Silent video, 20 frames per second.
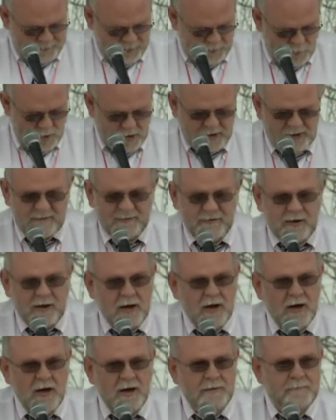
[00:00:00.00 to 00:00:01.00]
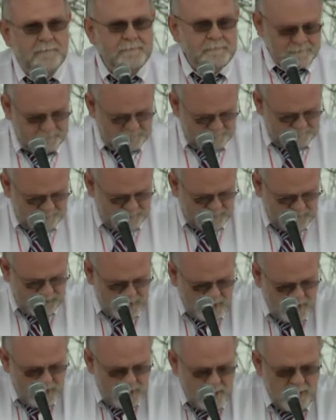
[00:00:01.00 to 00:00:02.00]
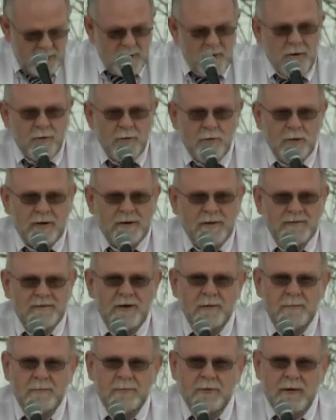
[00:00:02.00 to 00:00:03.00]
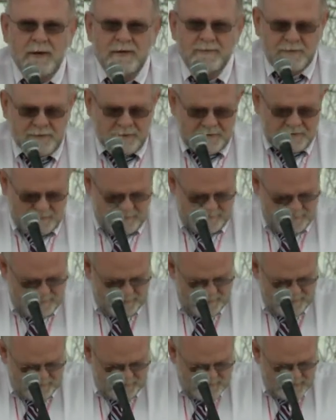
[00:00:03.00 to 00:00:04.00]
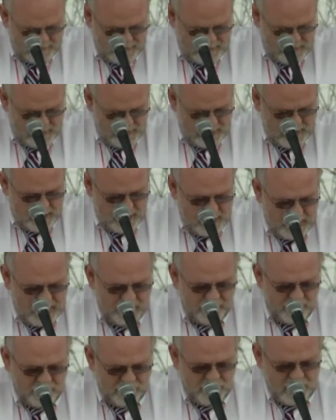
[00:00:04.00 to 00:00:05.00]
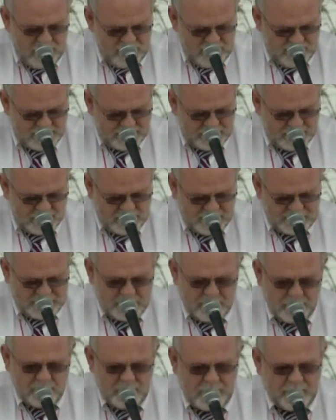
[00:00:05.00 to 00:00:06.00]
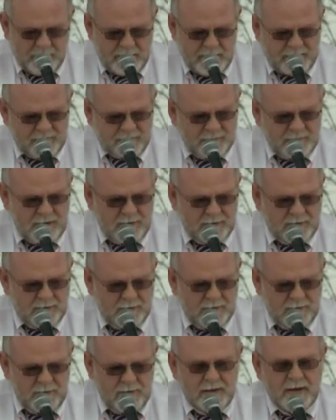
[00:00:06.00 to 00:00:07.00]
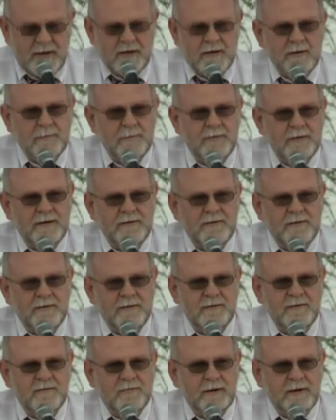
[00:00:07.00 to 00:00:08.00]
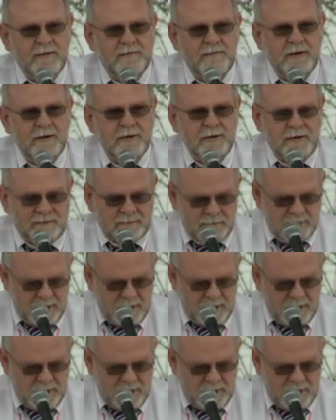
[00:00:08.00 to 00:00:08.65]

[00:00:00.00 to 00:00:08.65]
Work is hard. Work is unpleasant. And throughout history, some people have sought to avoid that unpleasantness by various